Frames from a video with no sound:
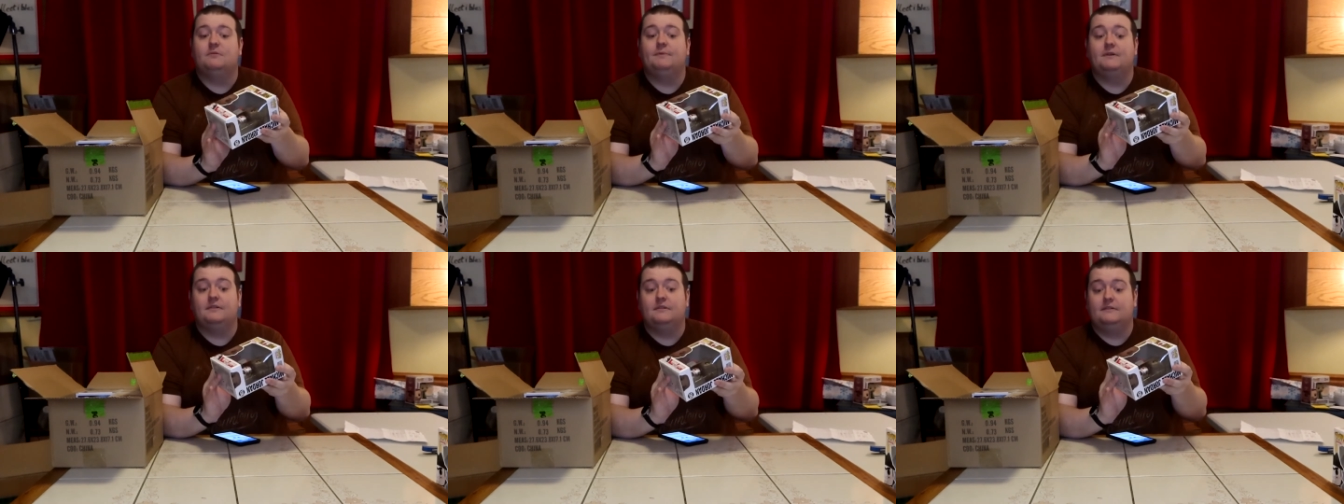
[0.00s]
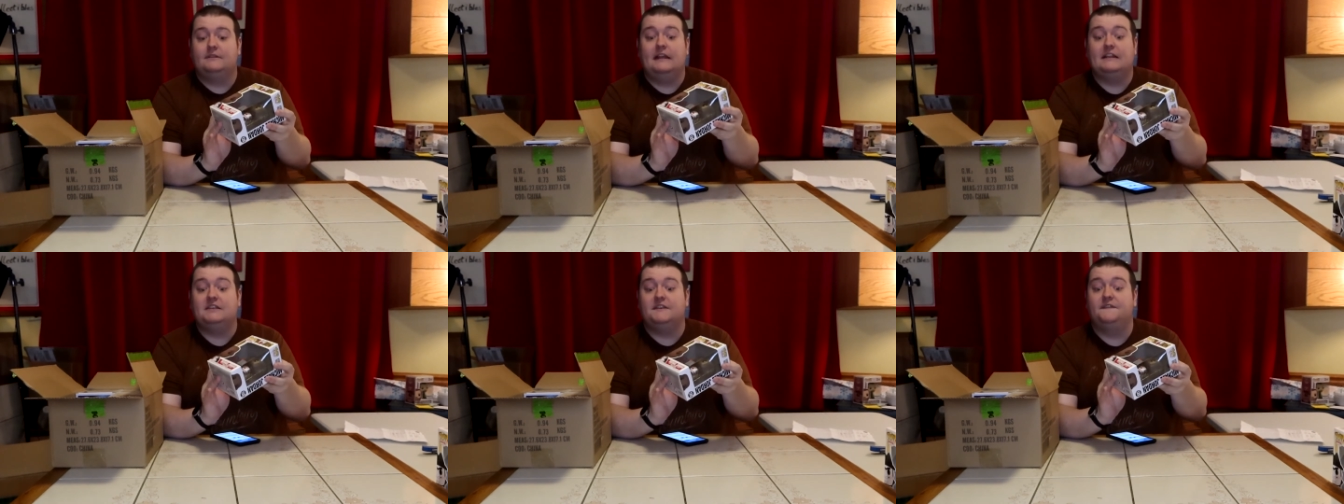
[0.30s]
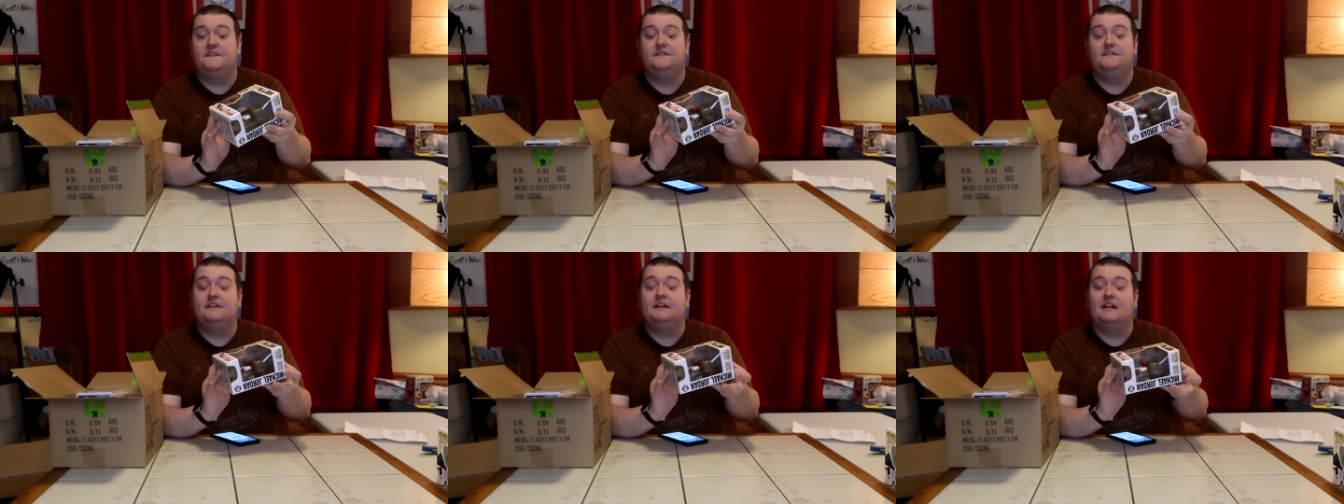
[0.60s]
but that's a
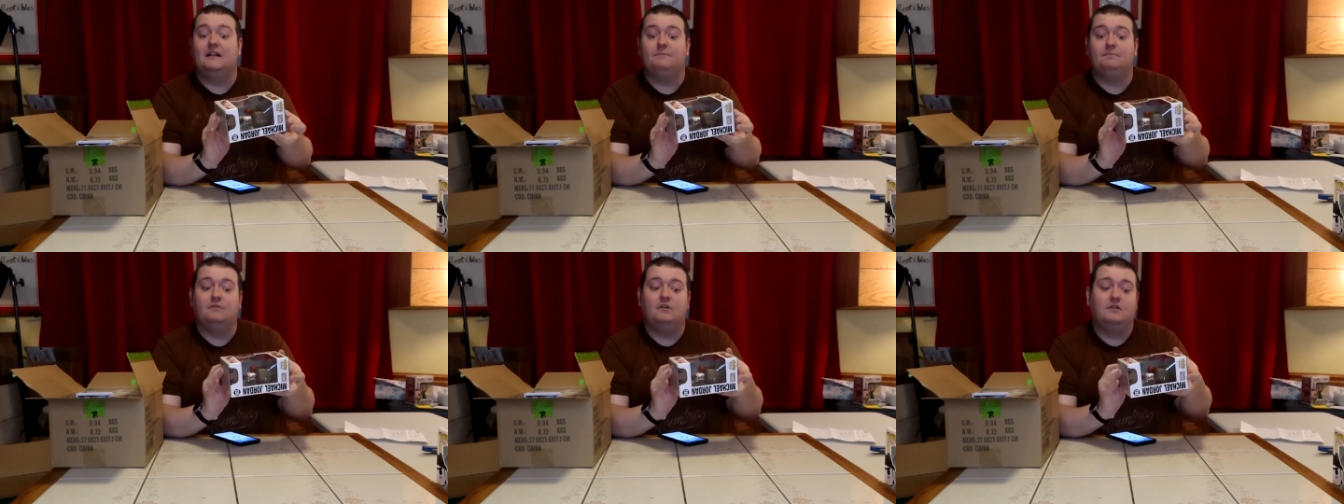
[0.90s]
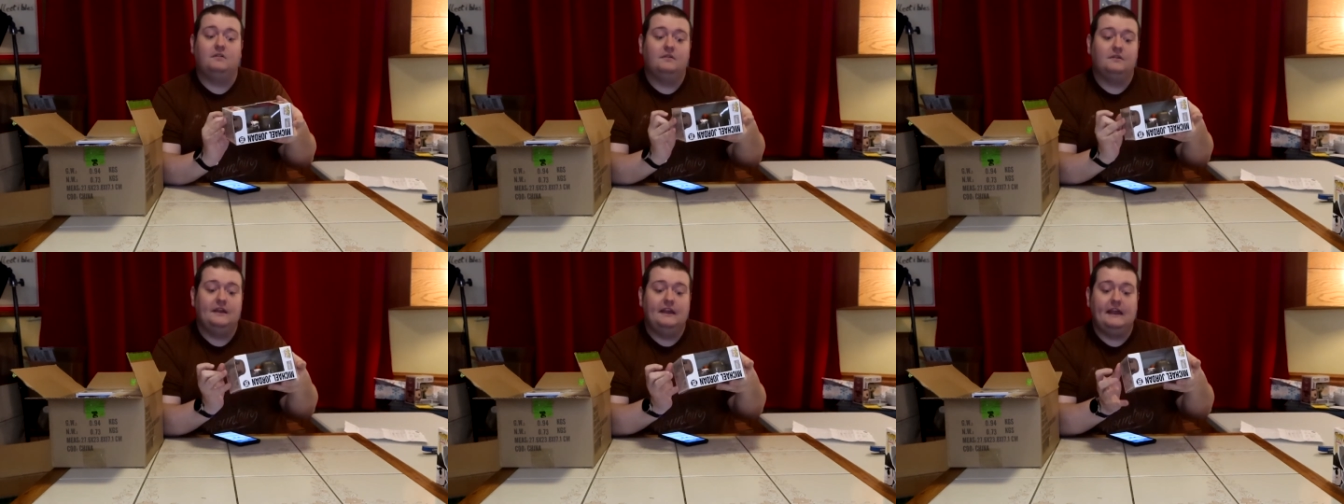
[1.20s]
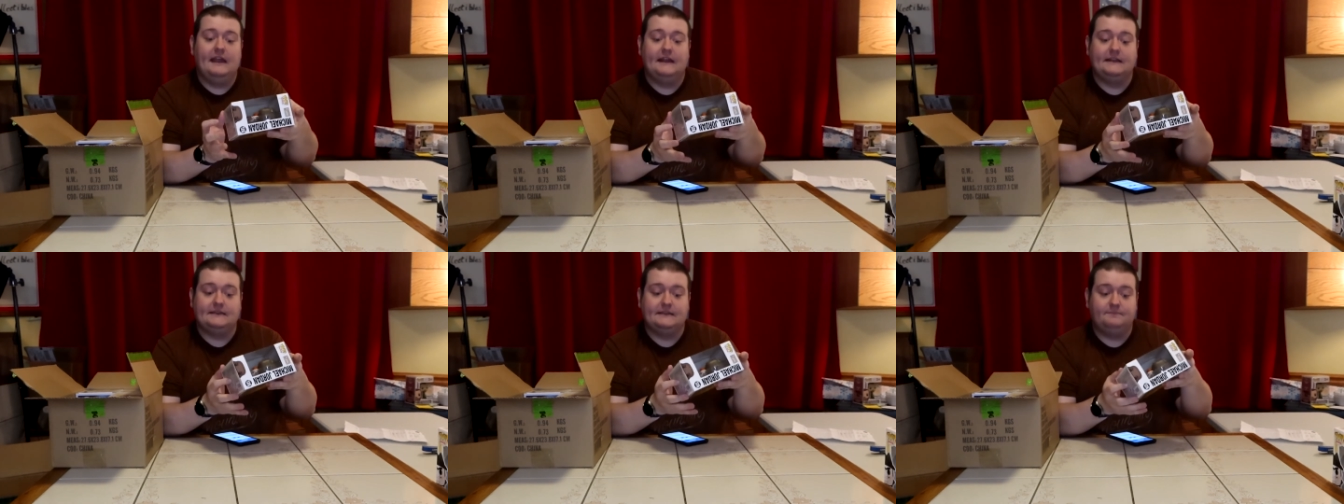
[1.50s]
$50 pull.
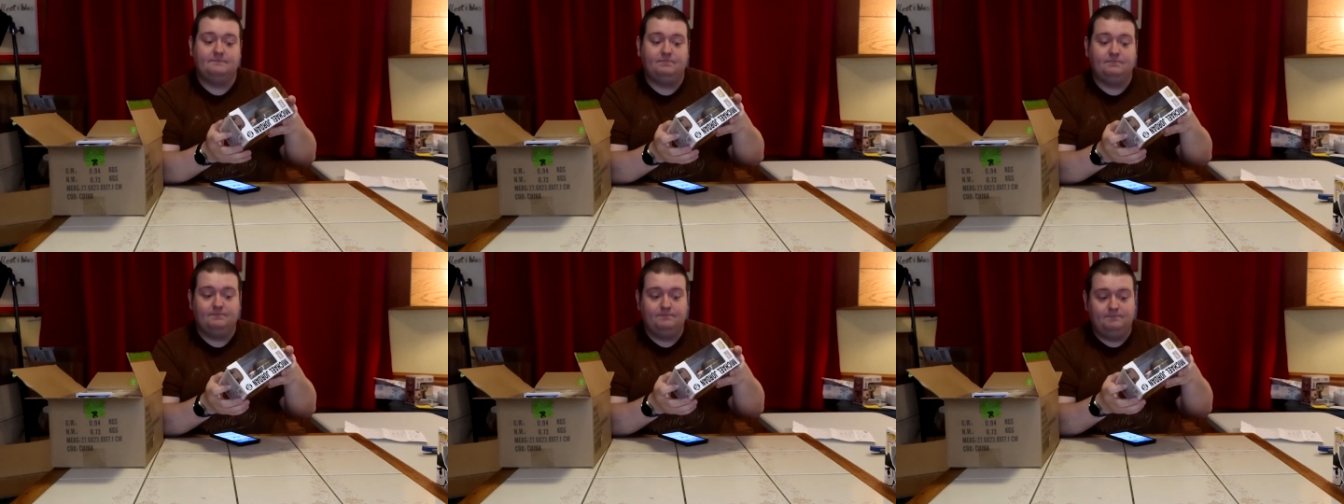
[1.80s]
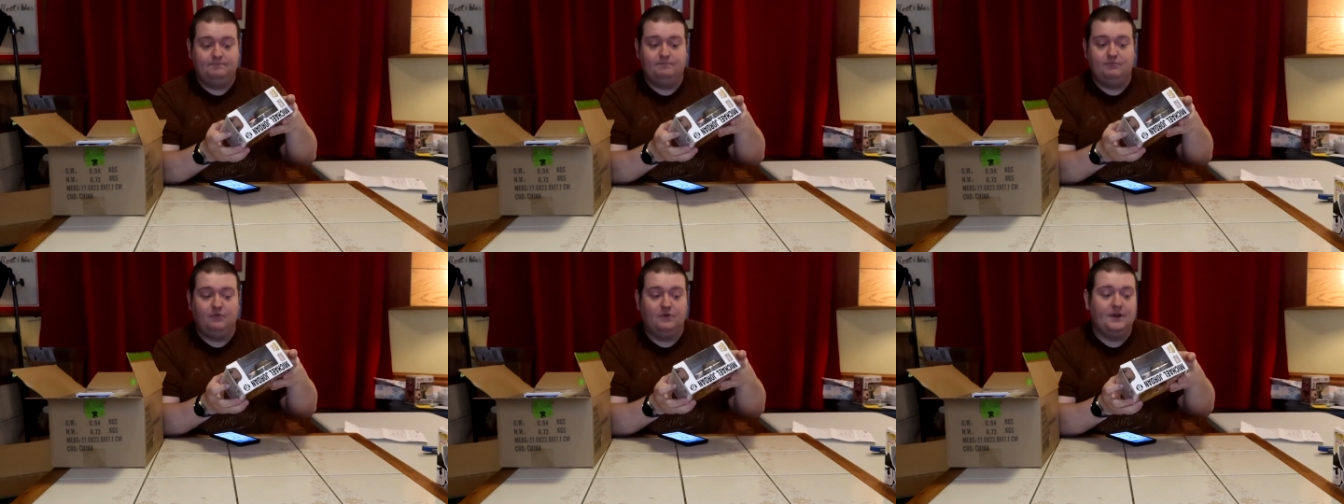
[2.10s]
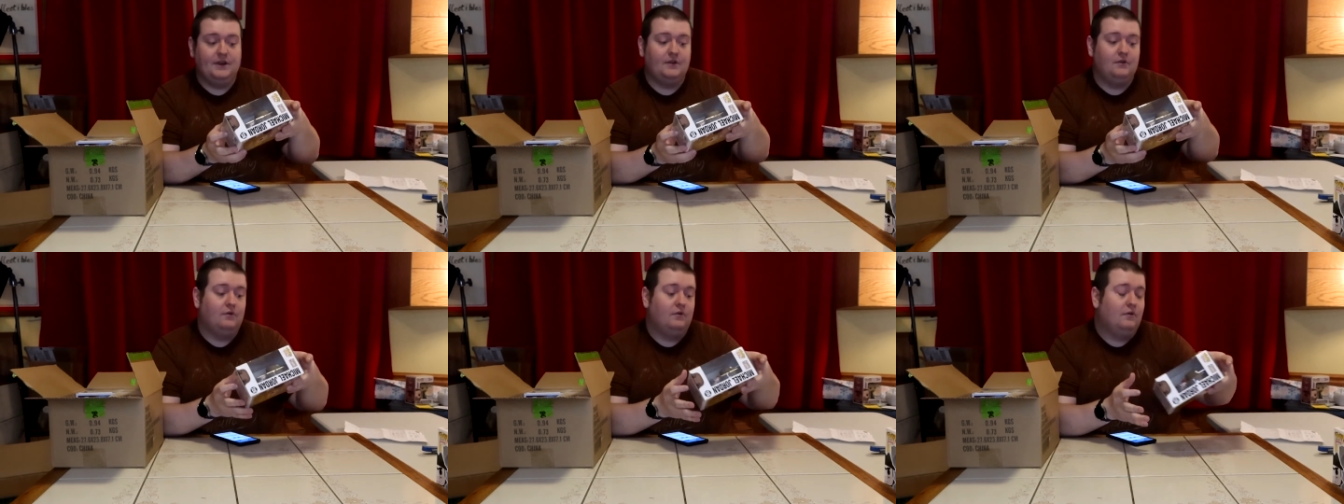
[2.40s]
It's
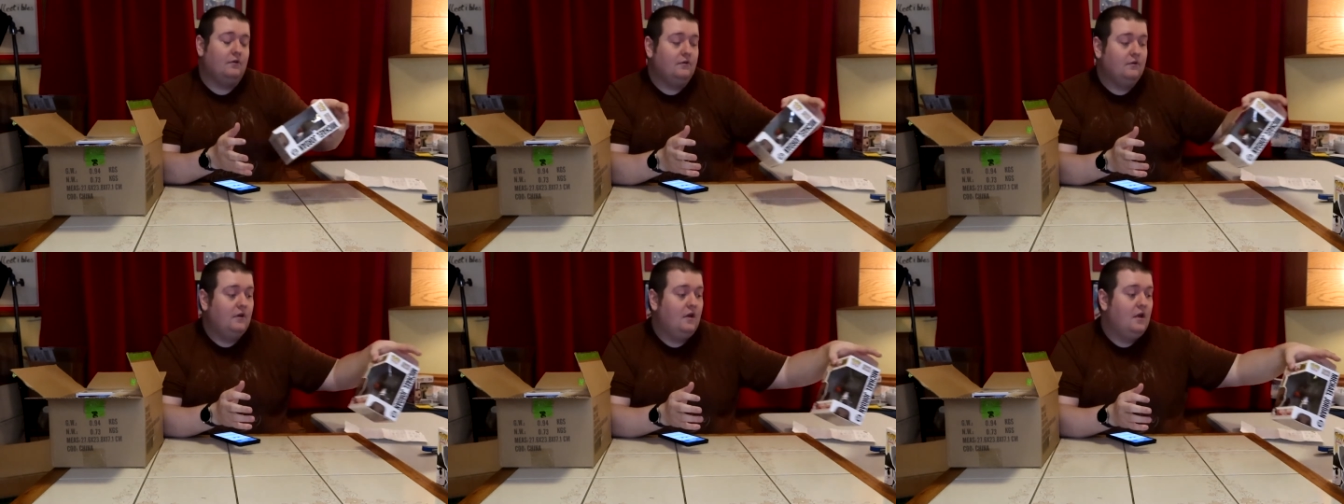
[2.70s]
pretty cool.